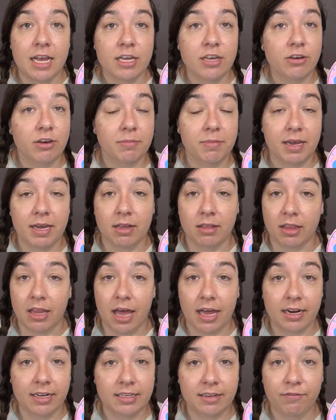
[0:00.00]
You can make a
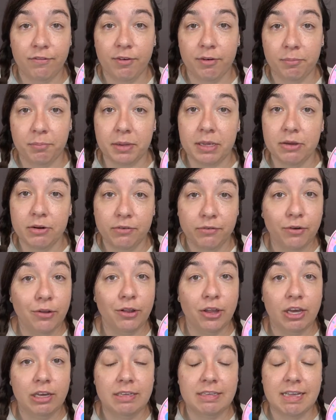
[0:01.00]
lot of different beautiful
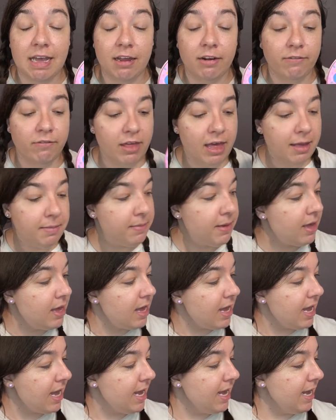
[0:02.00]
looks out of them.
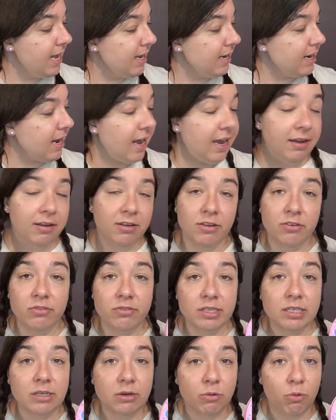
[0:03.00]
And I
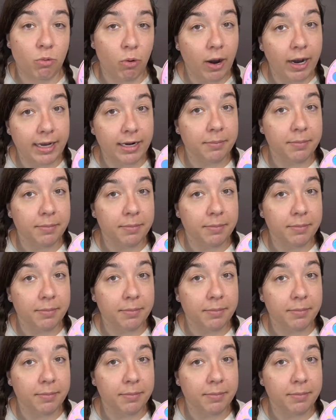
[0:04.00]
use it quite a